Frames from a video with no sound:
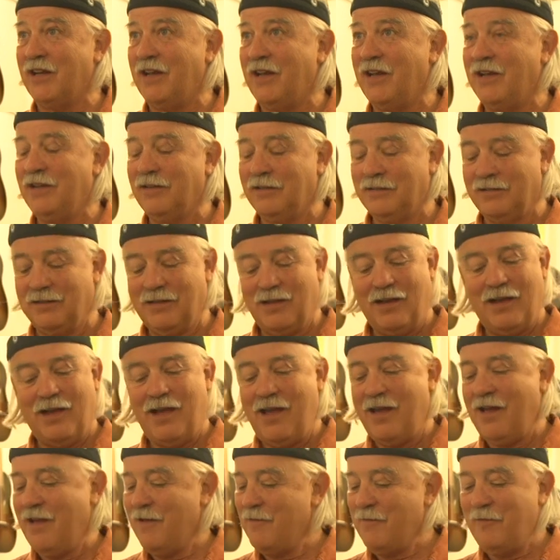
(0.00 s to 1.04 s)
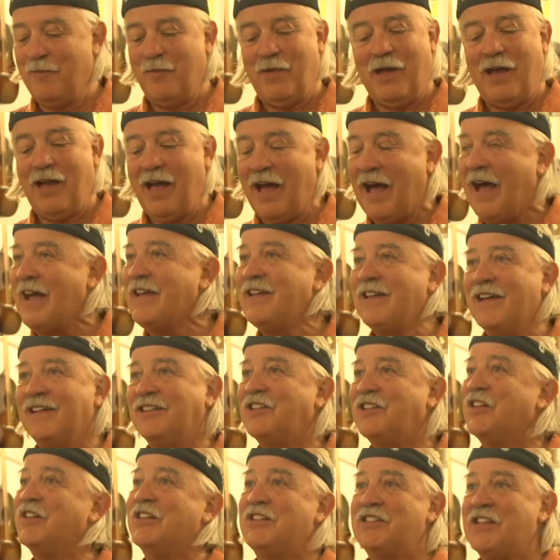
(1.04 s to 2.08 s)
day? I get
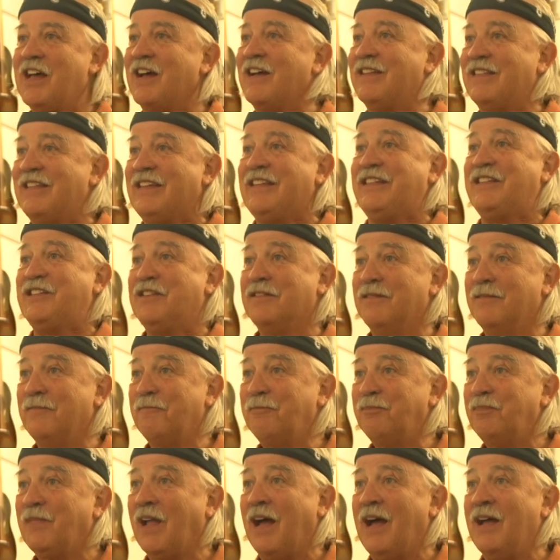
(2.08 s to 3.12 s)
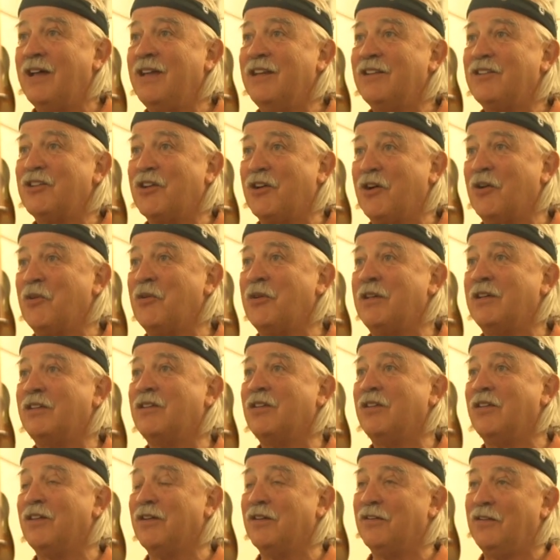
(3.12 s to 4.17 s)
to design these. I get to go into
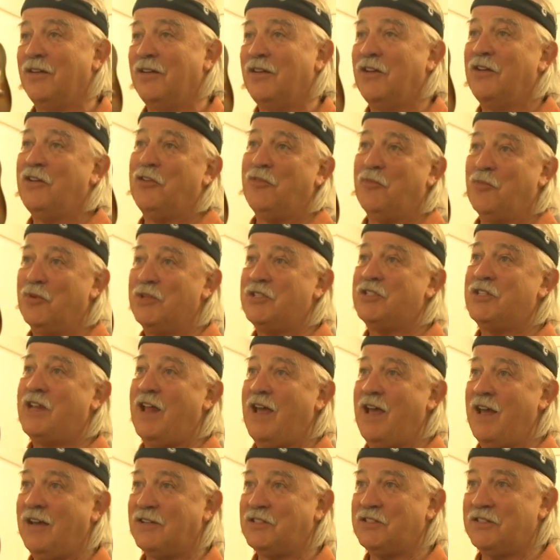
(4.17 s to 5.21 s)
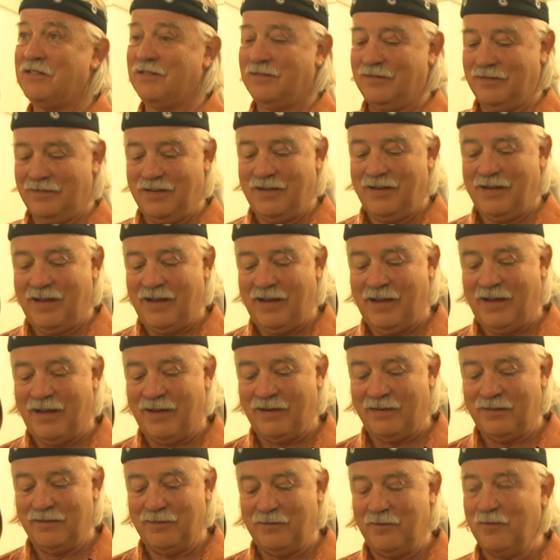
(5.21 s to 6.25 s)
the wood stacks
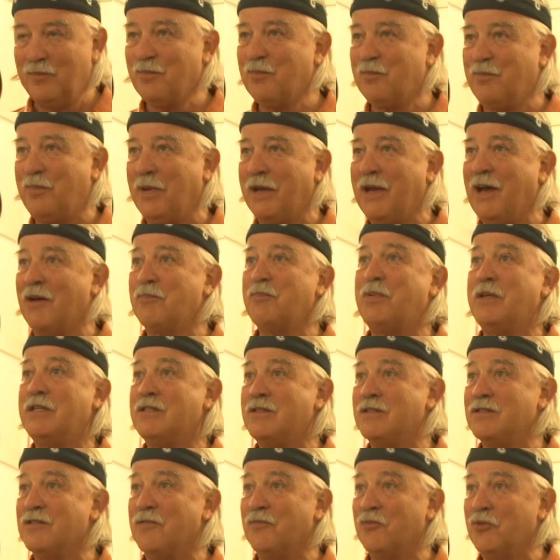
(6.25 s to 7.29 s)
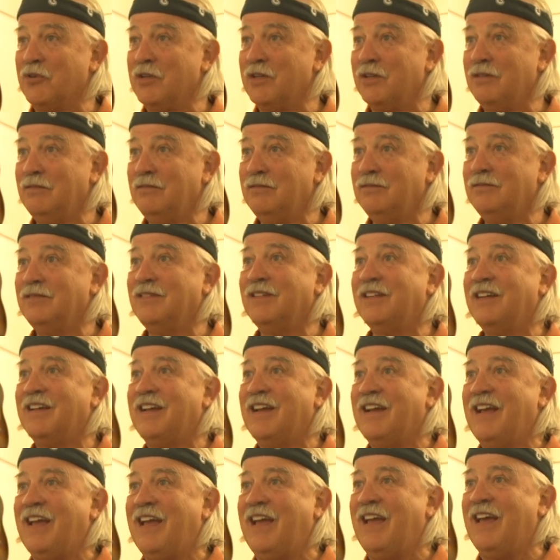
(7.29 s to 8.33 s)
and pick out pieces of wood
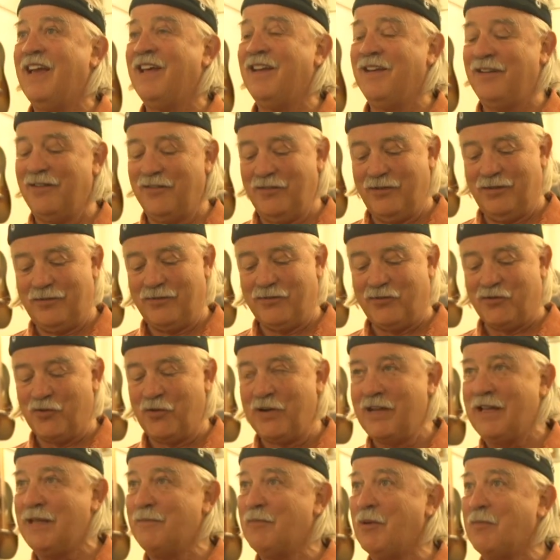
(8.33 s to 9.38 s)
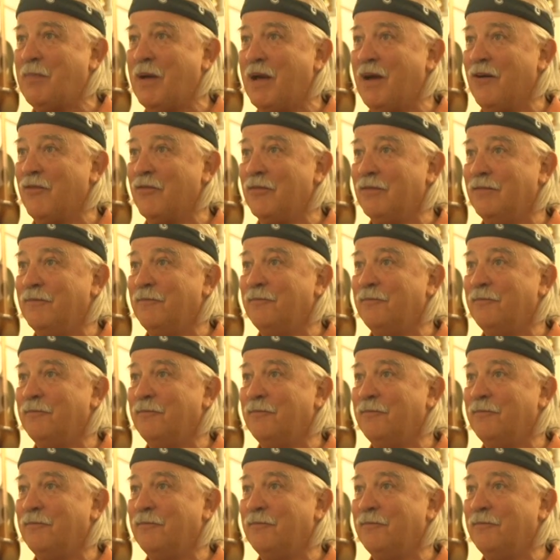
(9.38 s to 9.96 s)
and dream about